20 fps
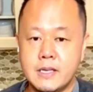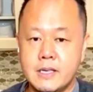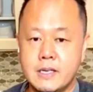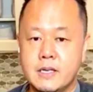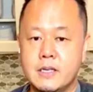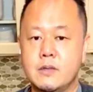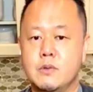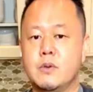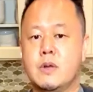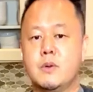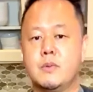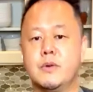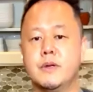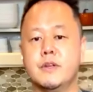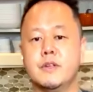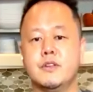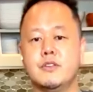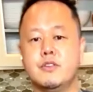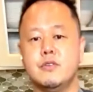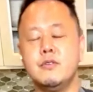And the way we're
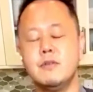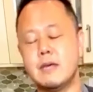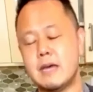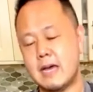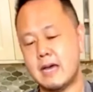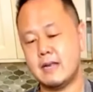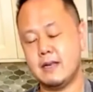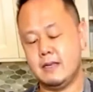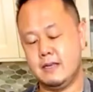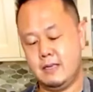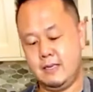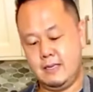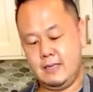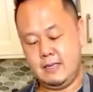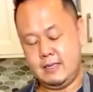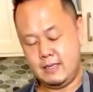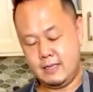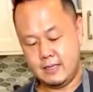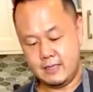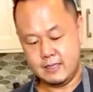gonna do that
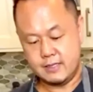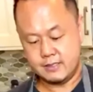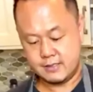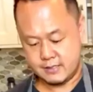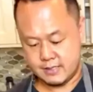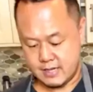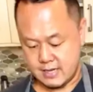is